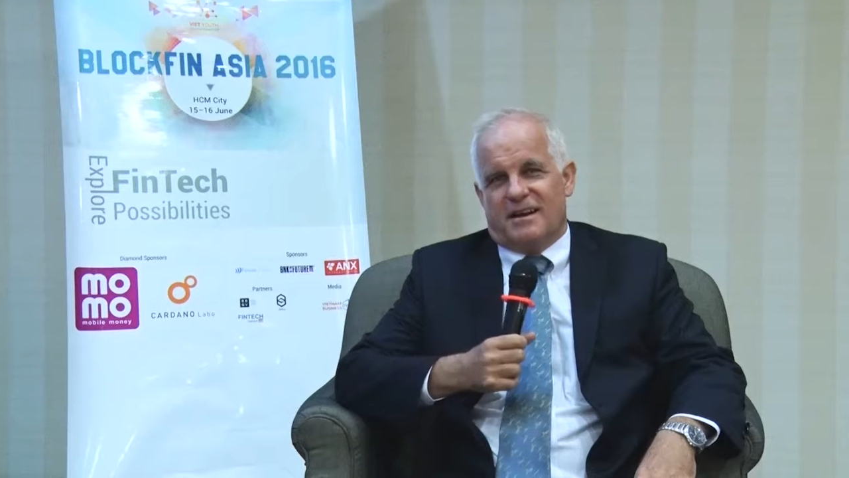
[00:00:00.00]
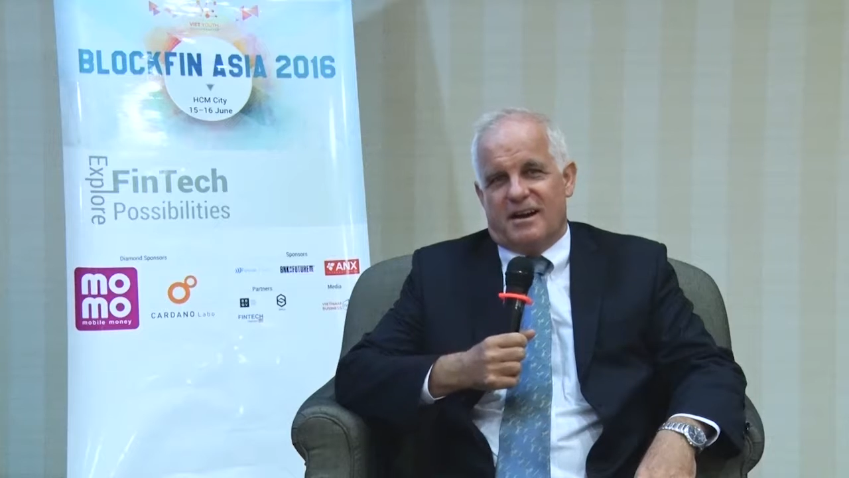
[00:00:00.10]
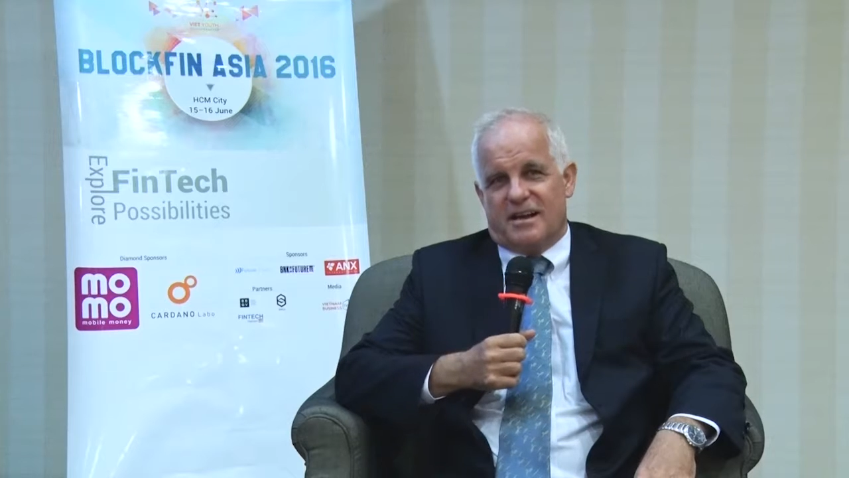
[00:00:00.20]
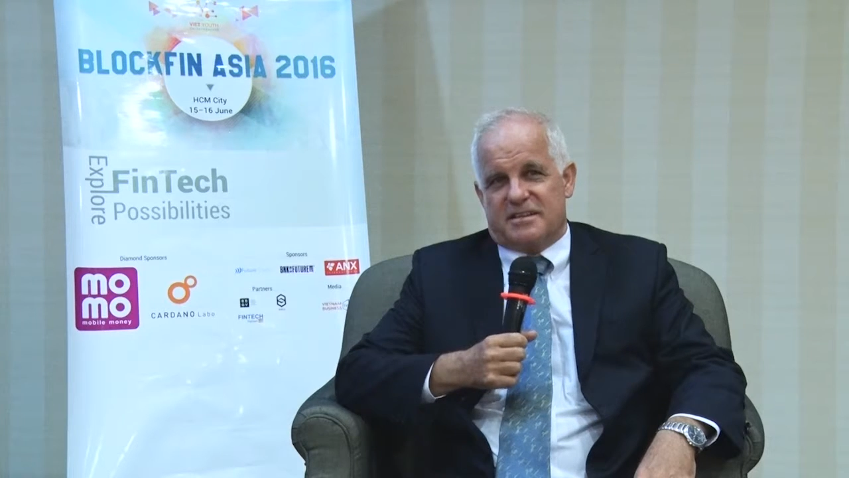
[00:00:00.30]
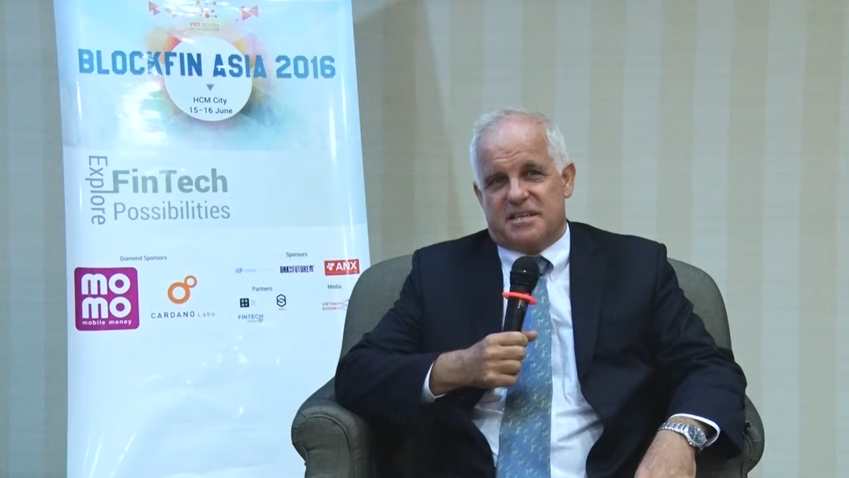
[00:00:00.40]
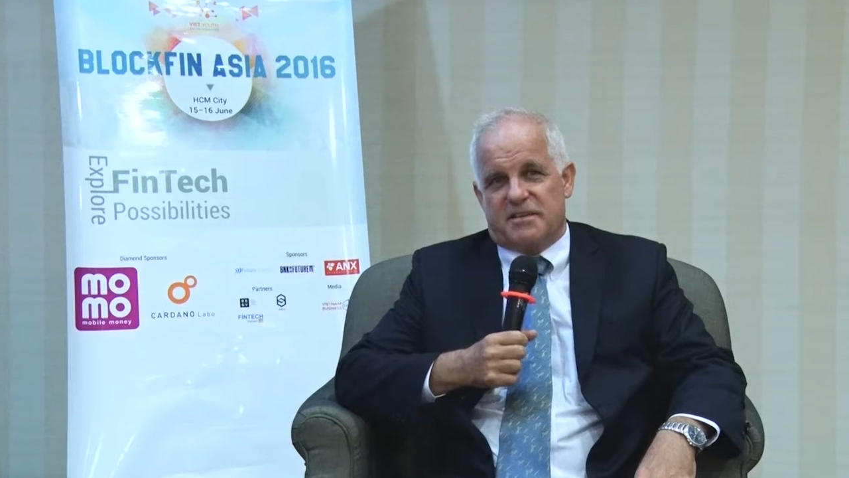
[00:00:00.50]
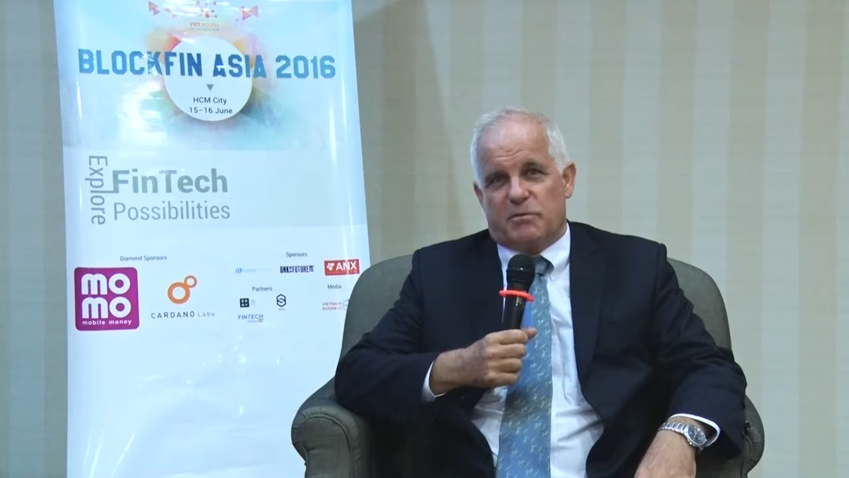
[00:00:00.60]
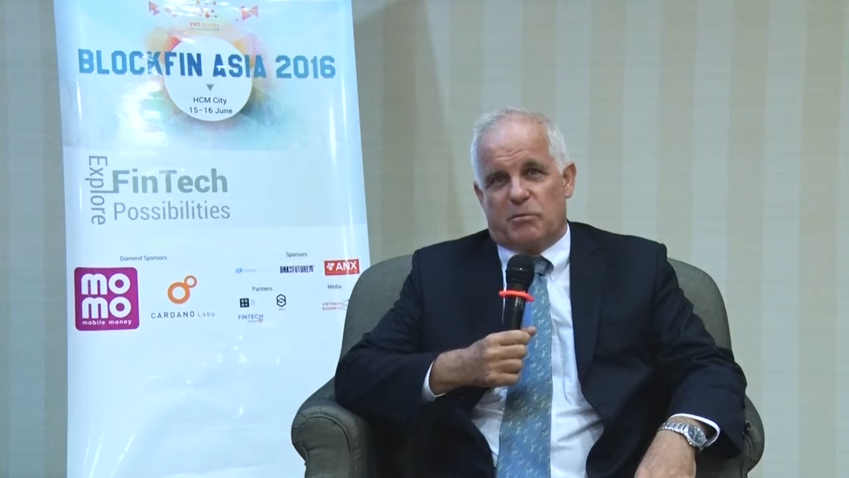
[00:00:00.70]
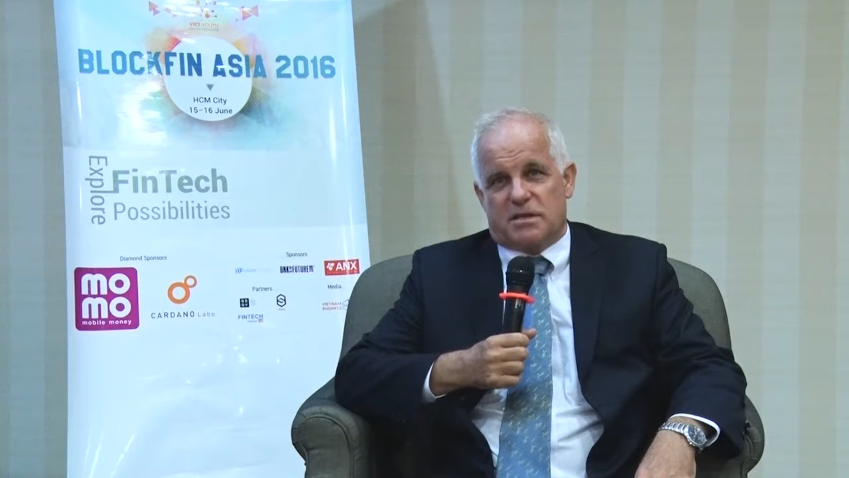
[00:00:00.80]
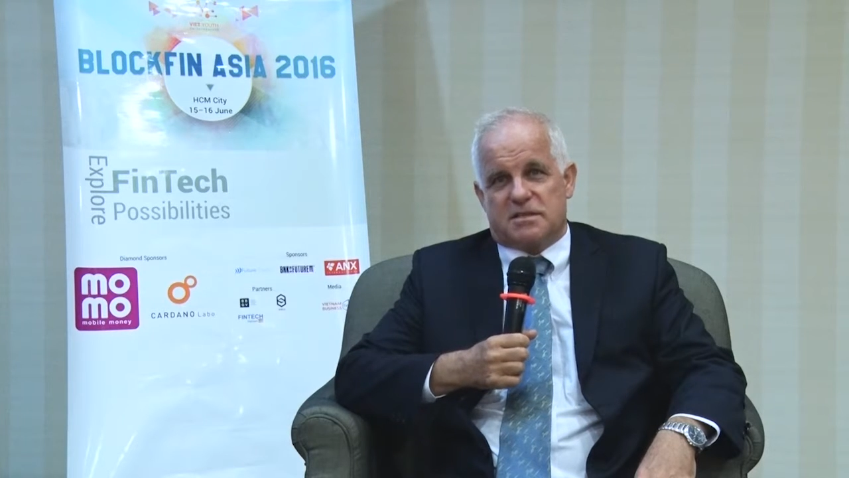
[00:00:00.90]
Hi, it's David
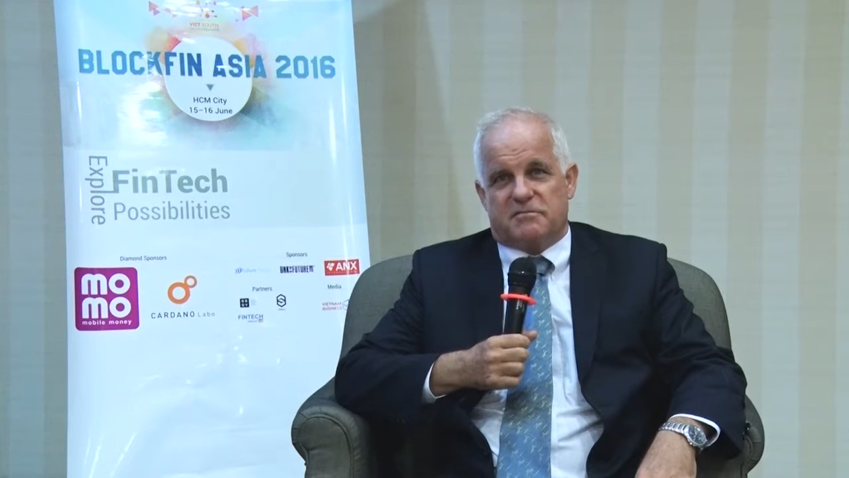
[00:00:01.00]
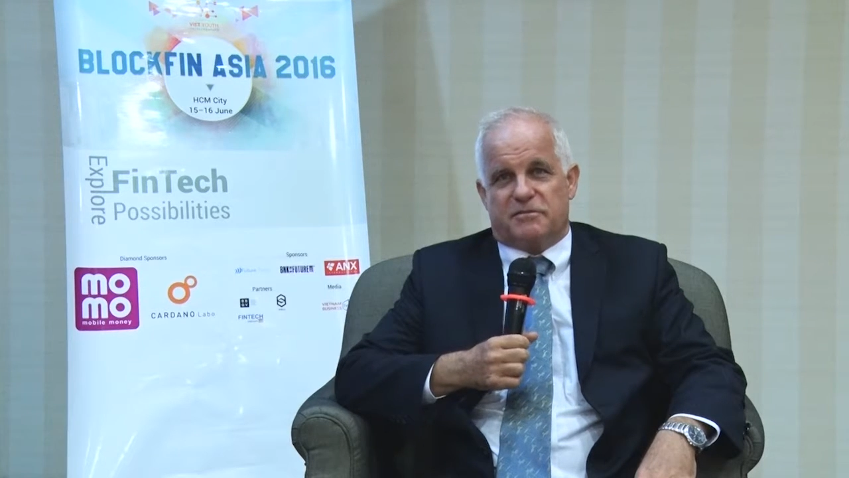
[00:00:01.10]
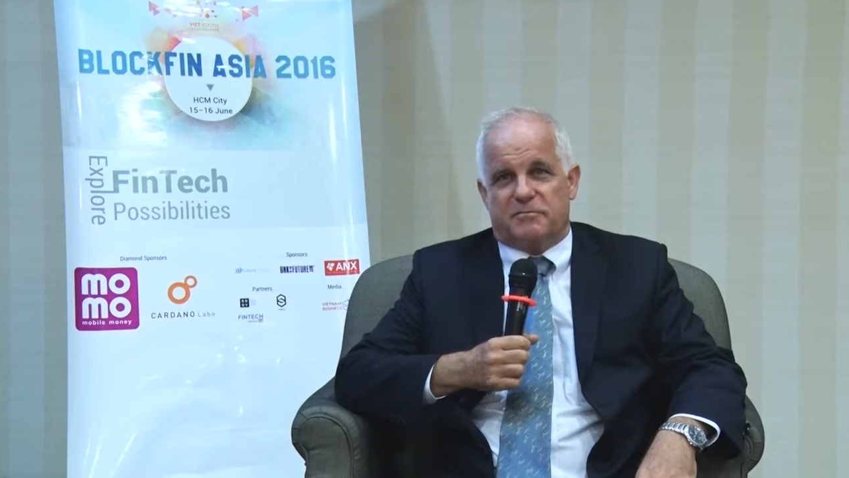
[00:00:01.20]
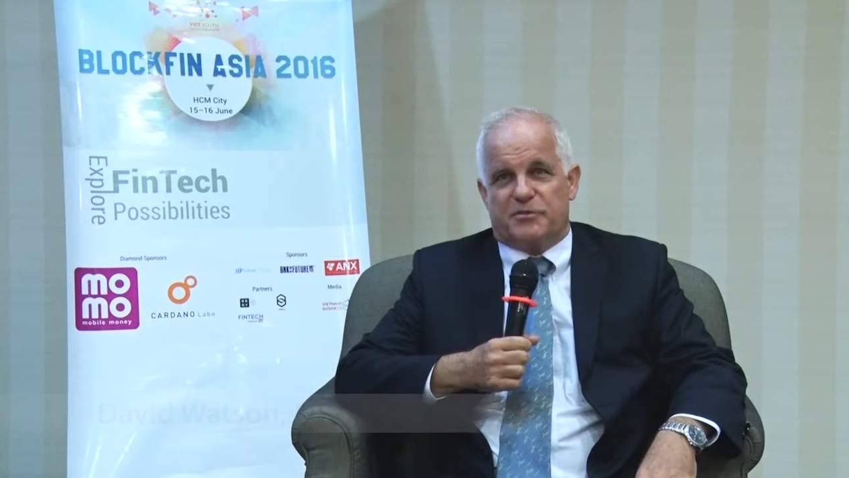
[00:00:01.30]
Watson from